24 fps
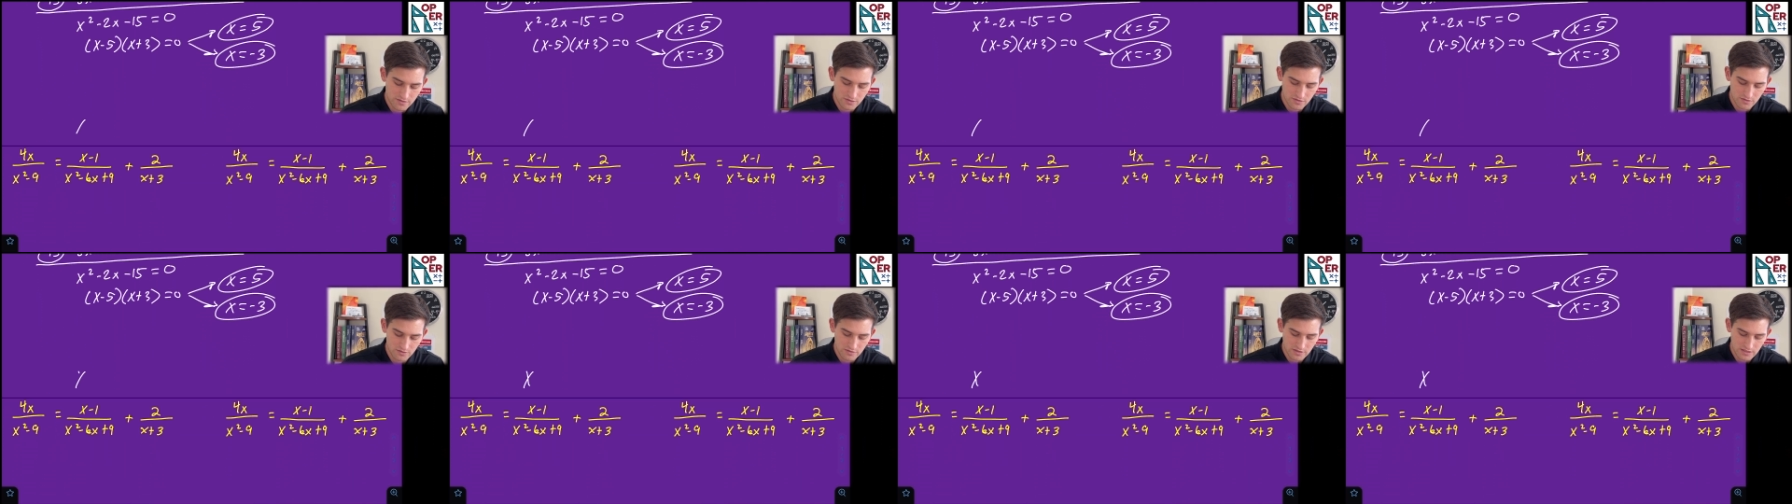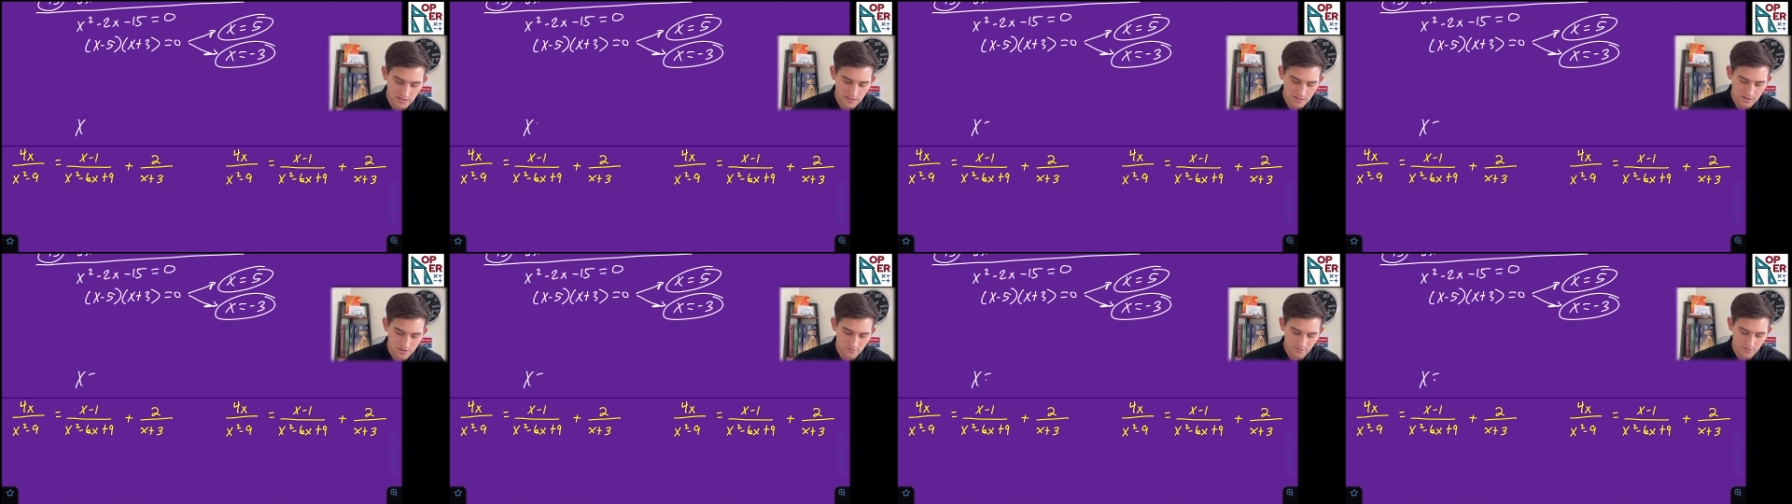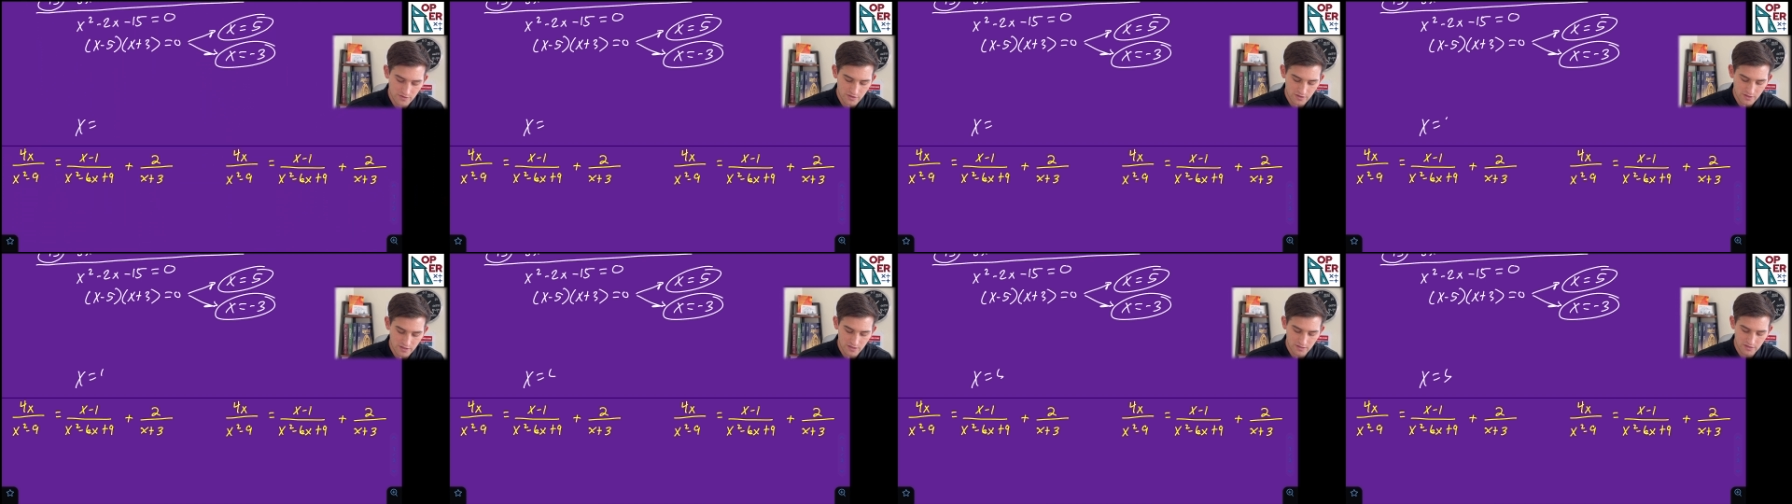to each of
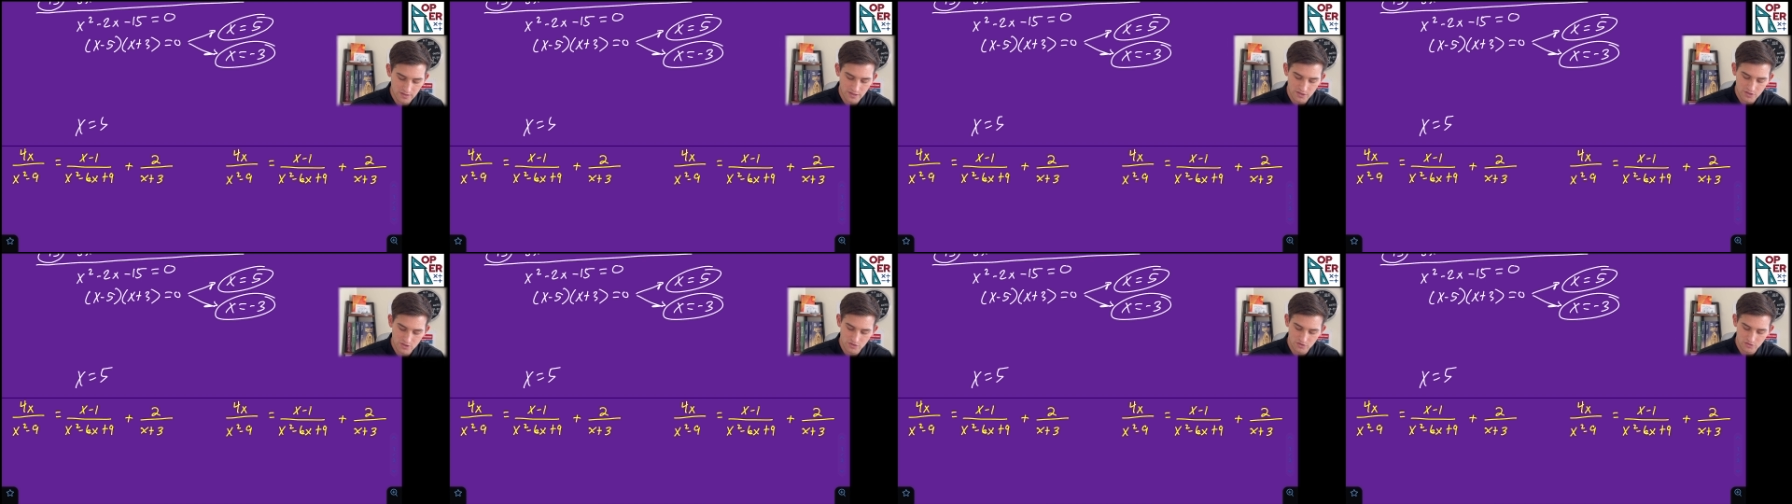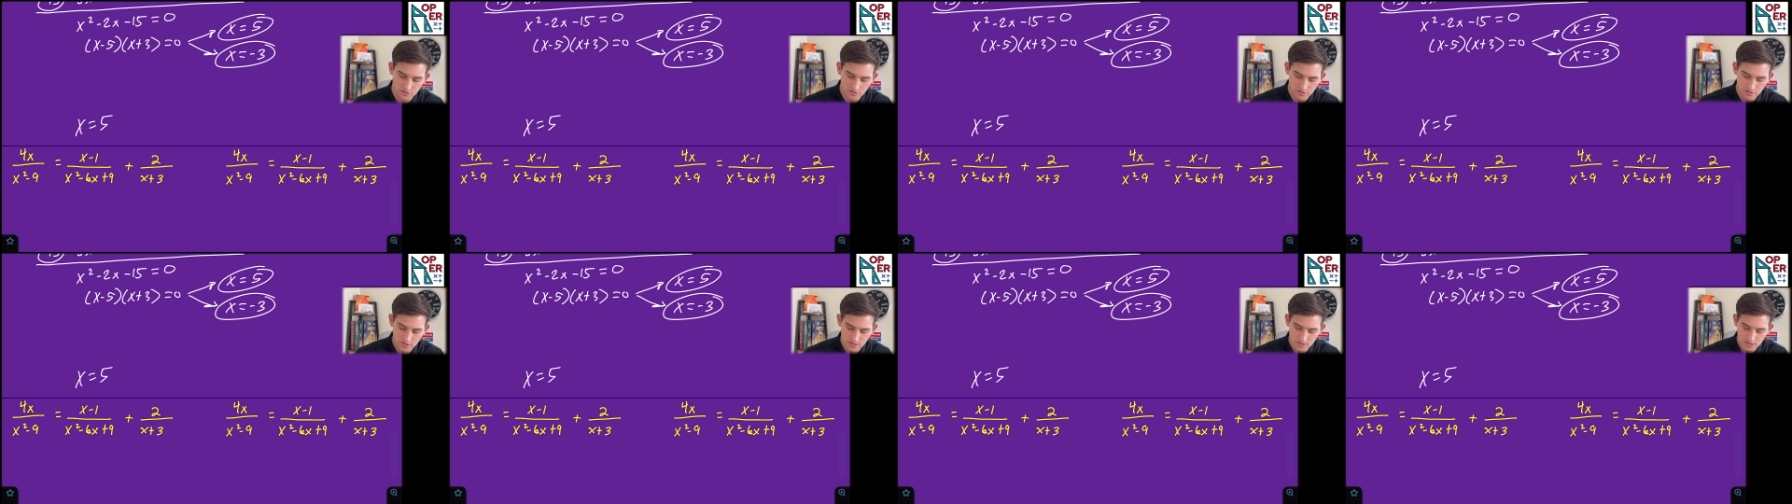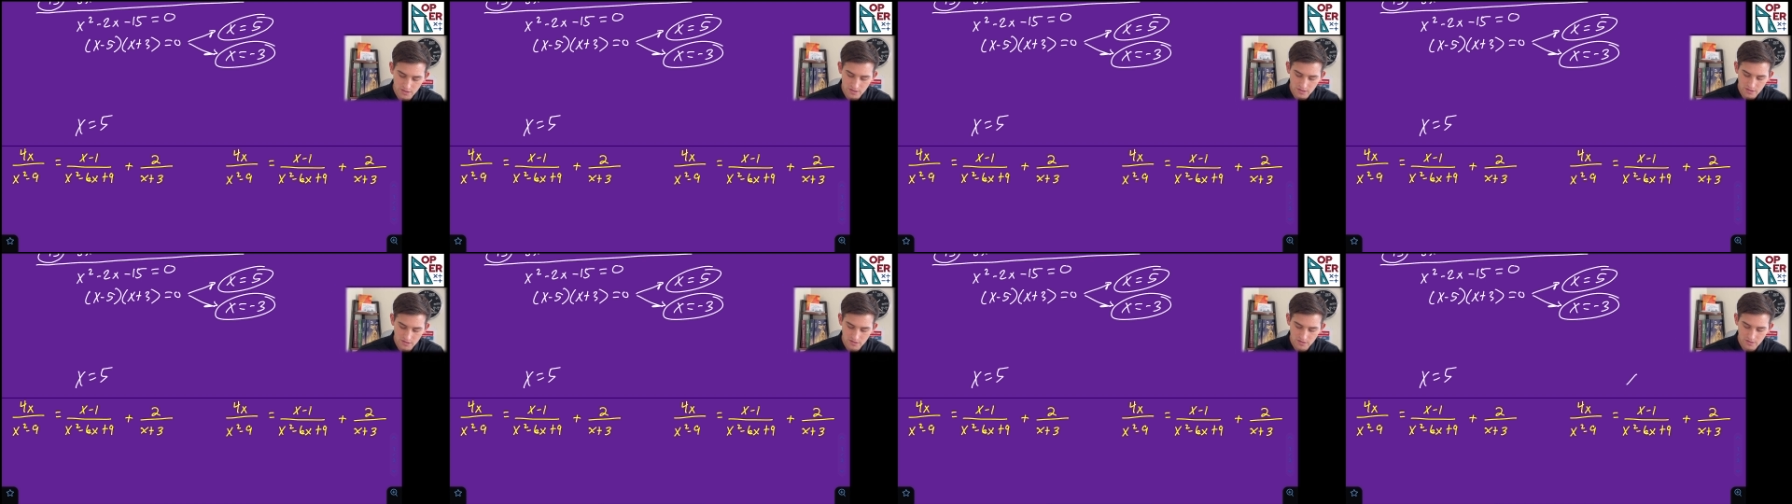our initial,
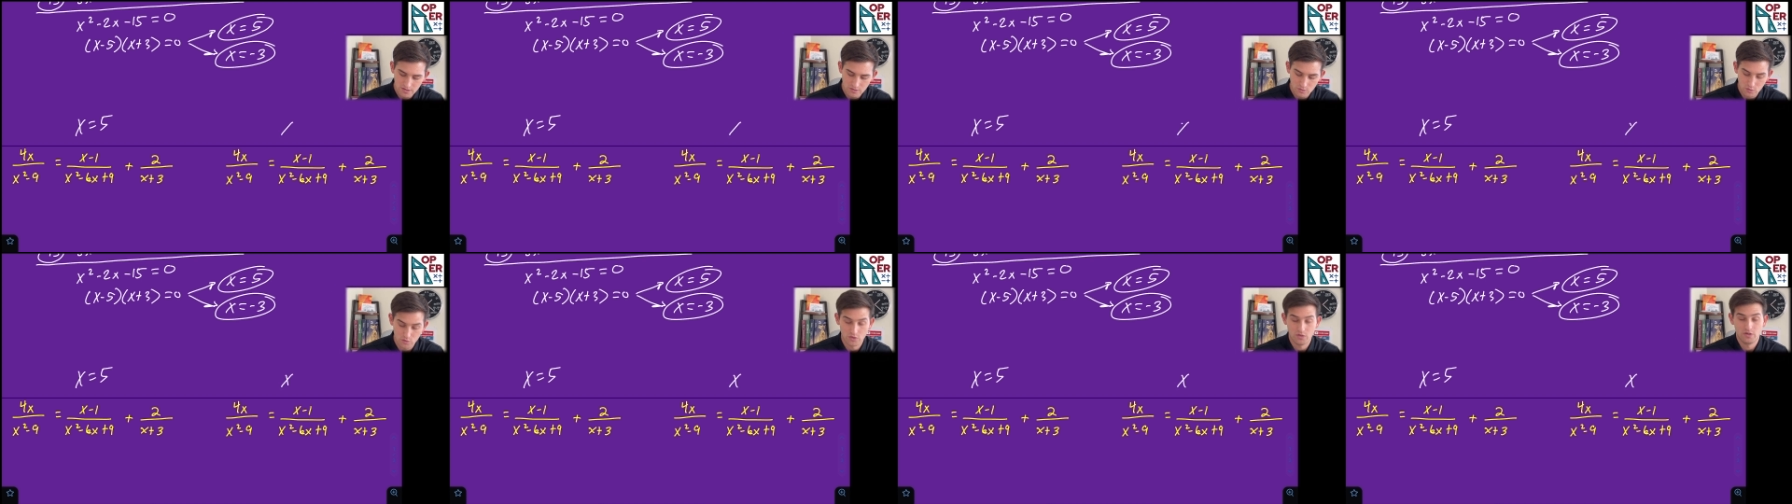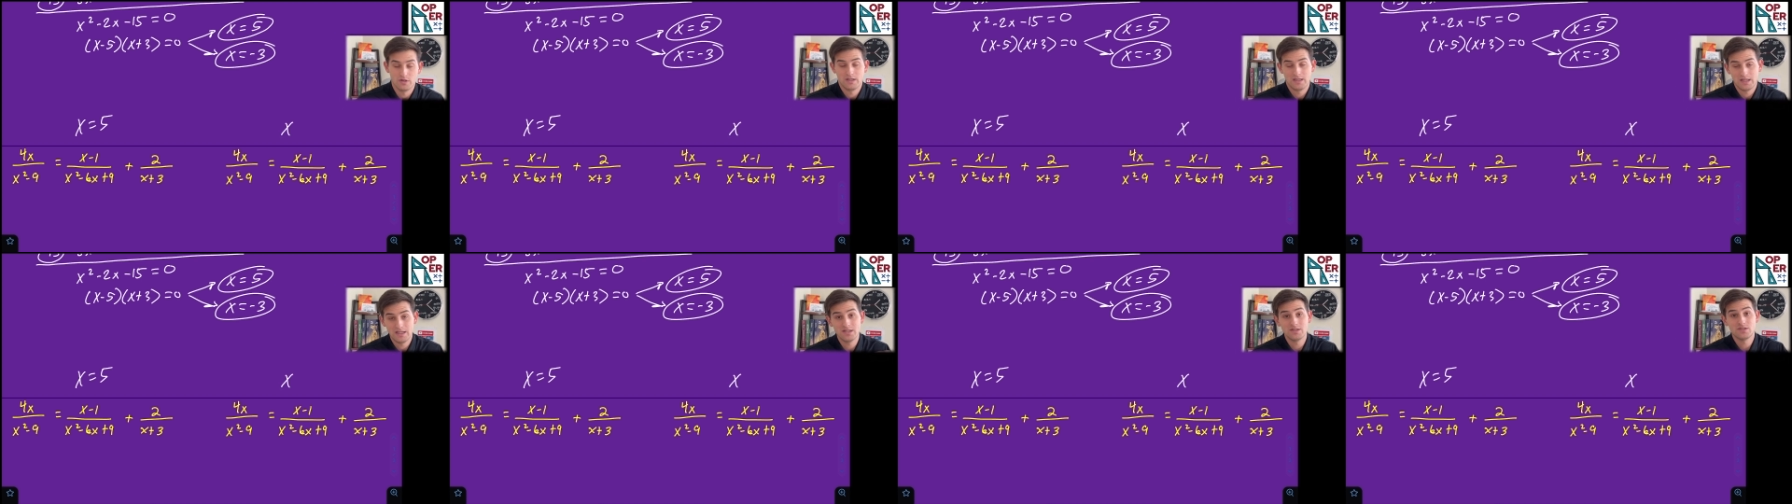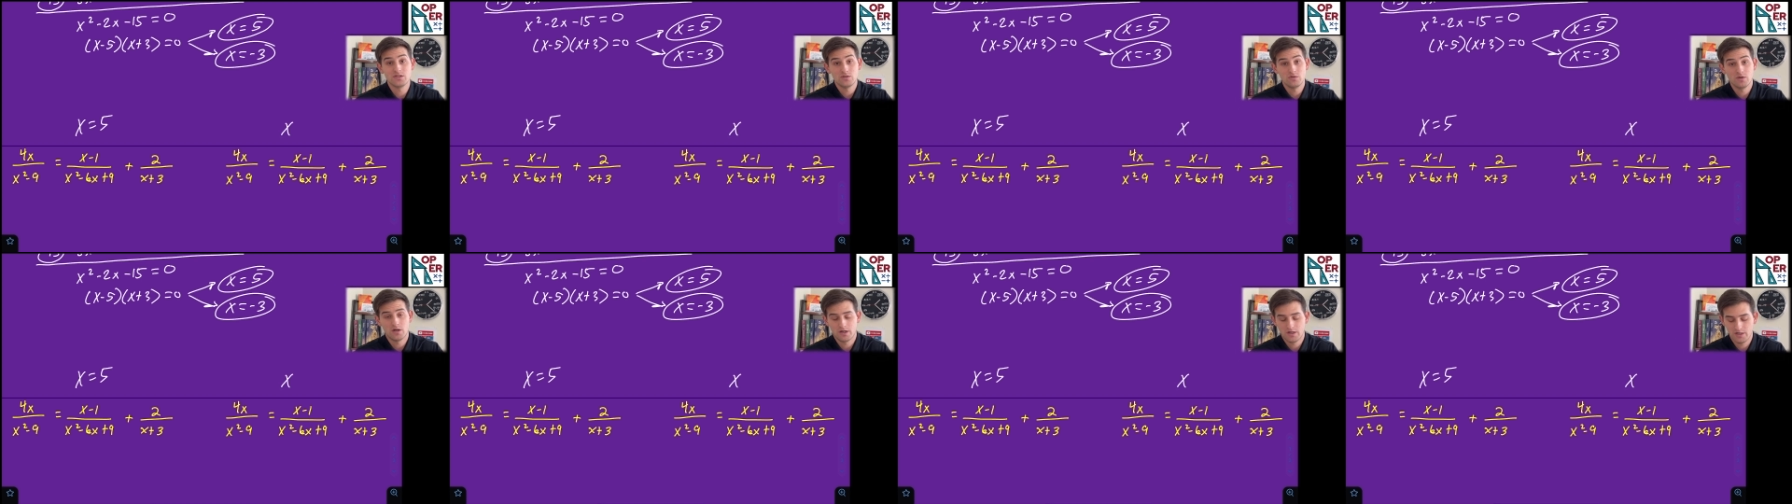or
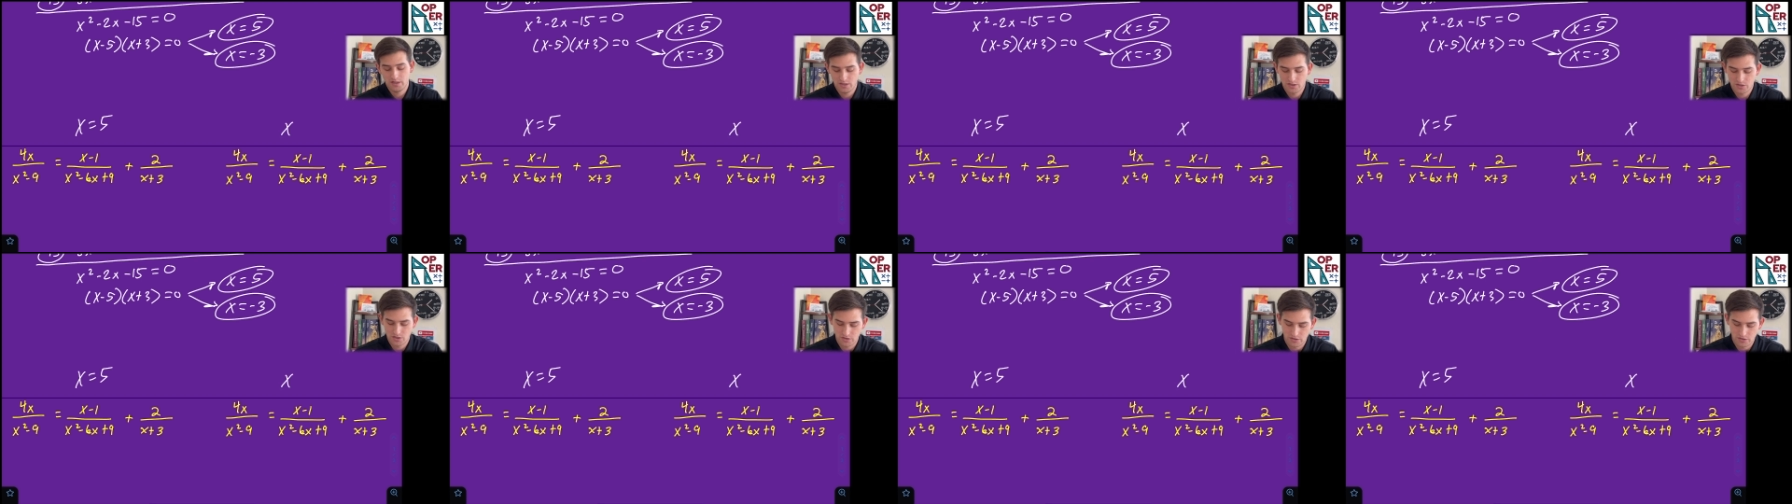into our initial